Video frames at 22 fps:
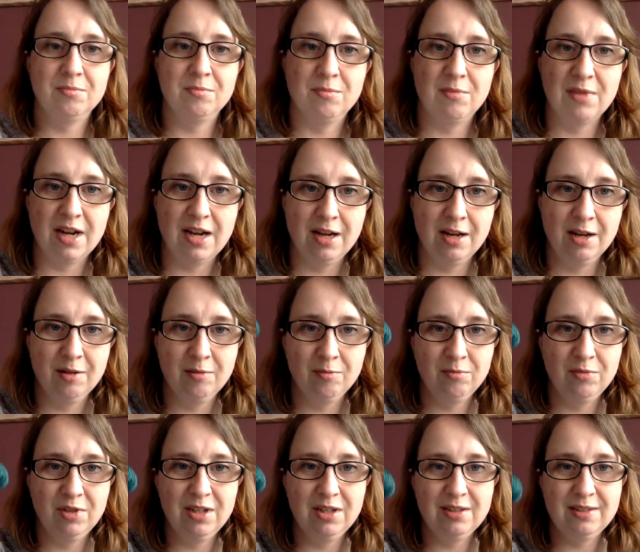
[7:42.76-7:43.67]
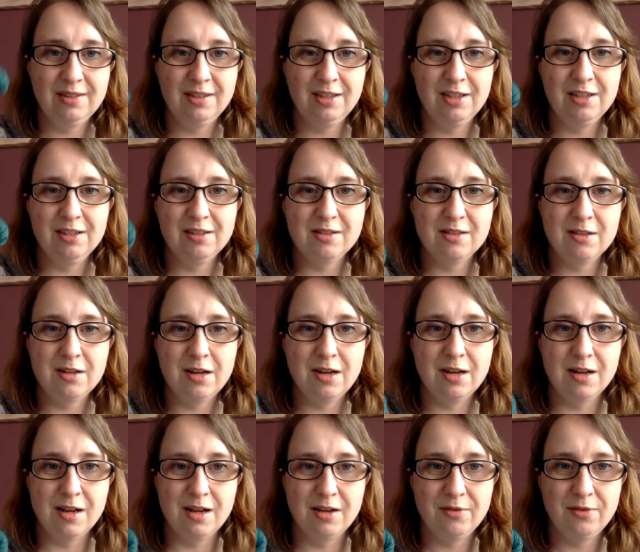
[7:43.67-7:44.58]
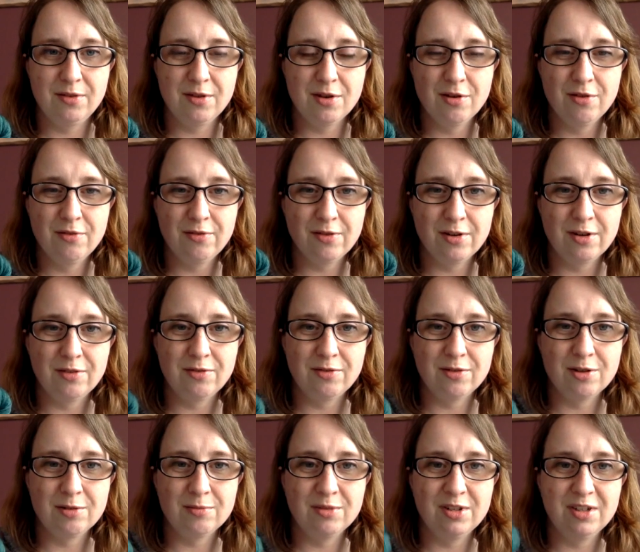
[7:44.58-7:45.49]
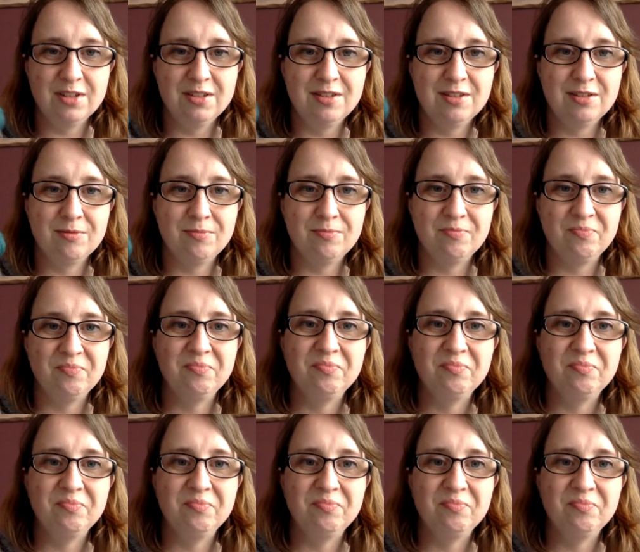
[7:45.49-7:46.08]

My mini skeins left over from it,